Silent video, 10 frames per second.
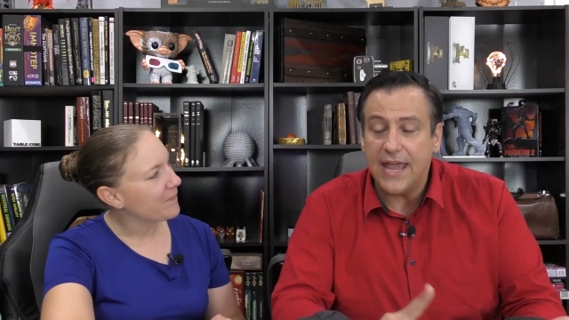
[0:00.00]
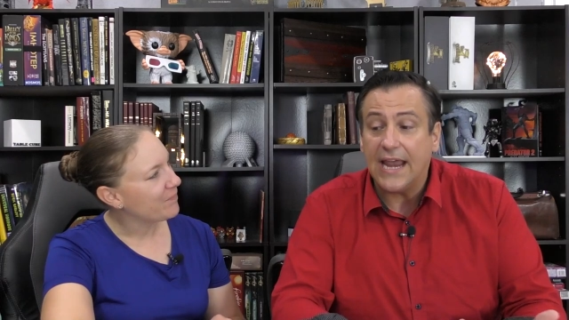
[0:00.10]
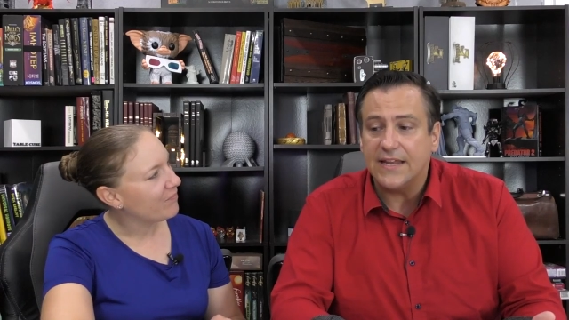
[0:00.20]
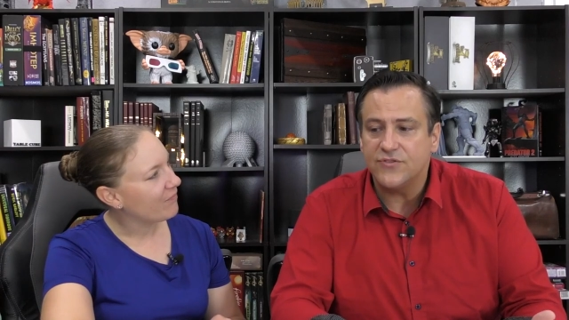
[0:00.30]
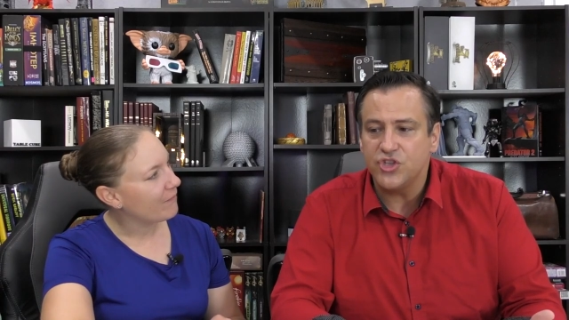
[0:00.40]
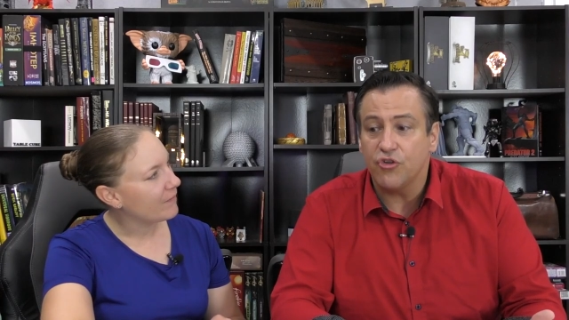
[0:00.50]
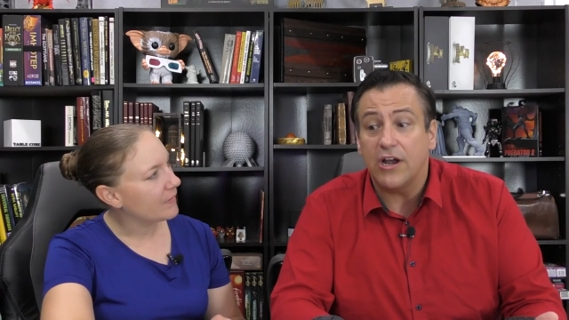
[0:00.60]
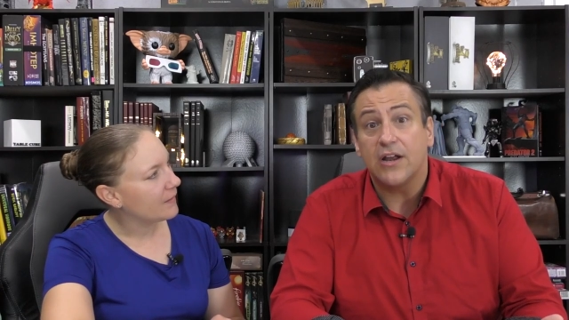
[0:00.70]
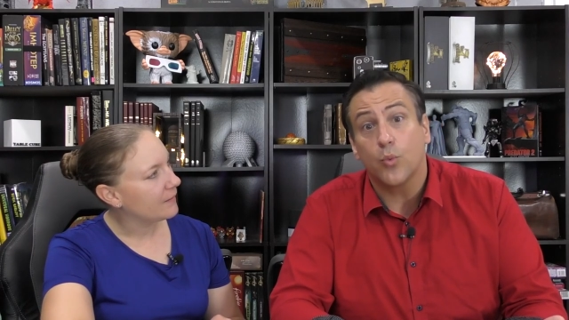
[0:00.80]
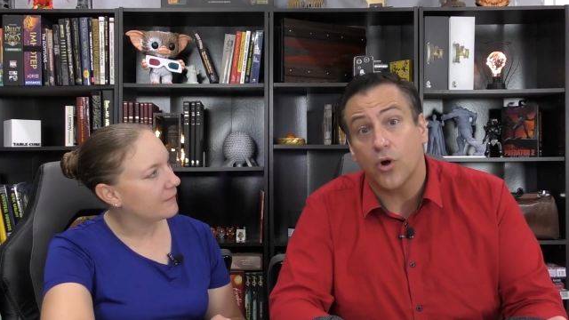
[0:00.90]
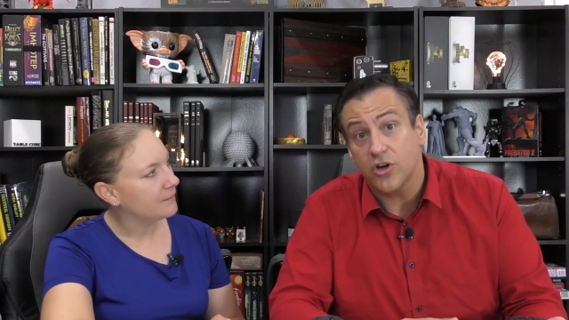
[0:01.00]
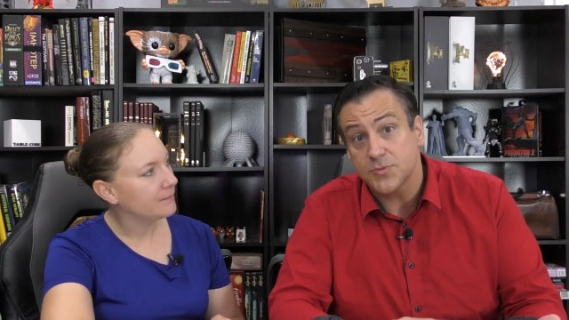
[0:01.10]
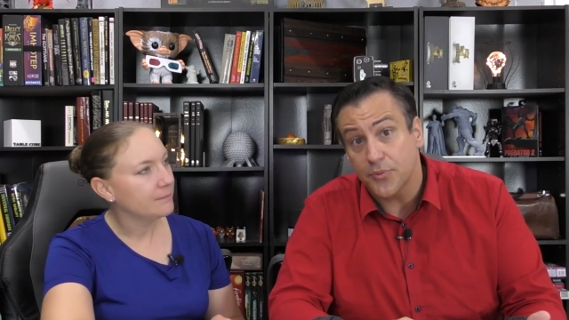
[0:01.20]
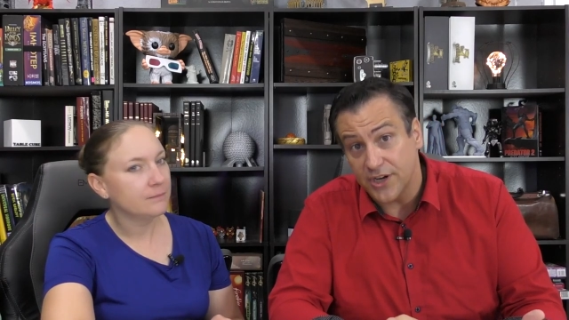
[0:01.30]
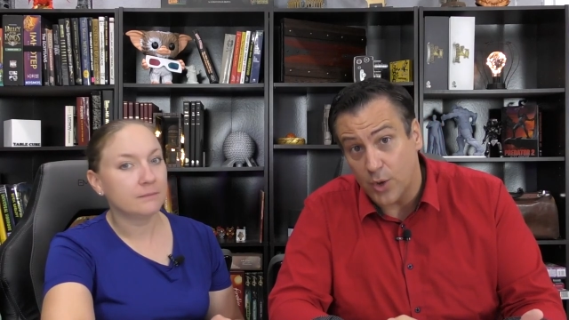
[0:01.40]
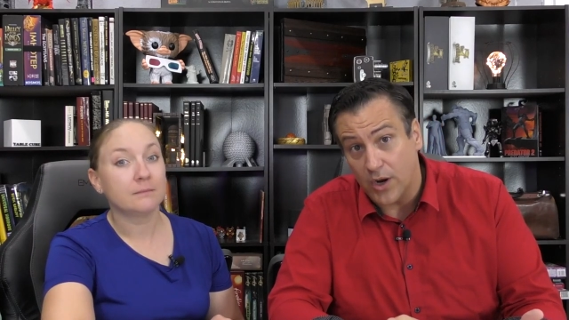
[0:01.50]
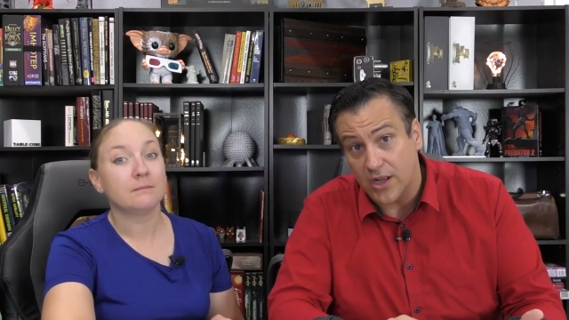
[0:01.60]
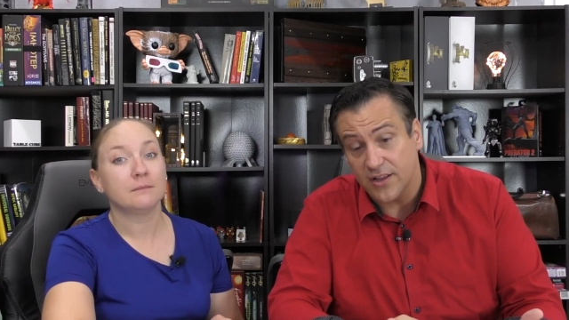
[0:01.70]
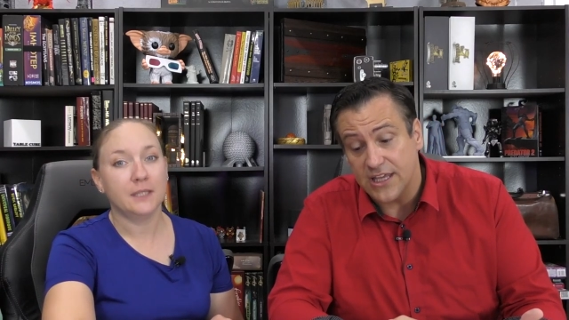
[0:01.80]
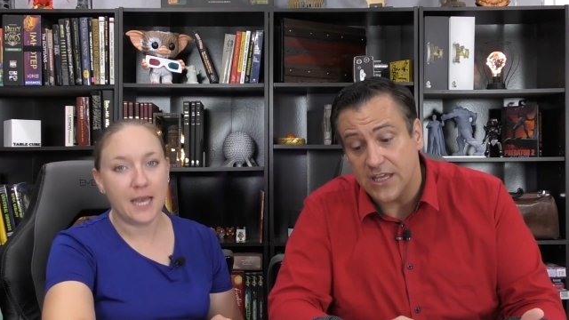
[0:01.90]
Speaker 1: negatives. You run out of workers pretty
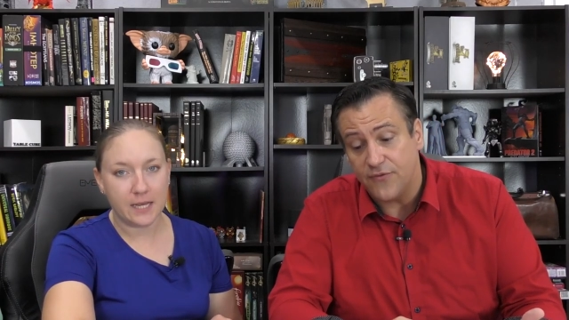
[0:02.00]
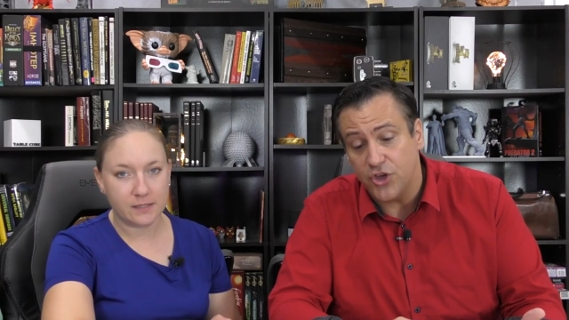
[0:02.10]
quickly yes.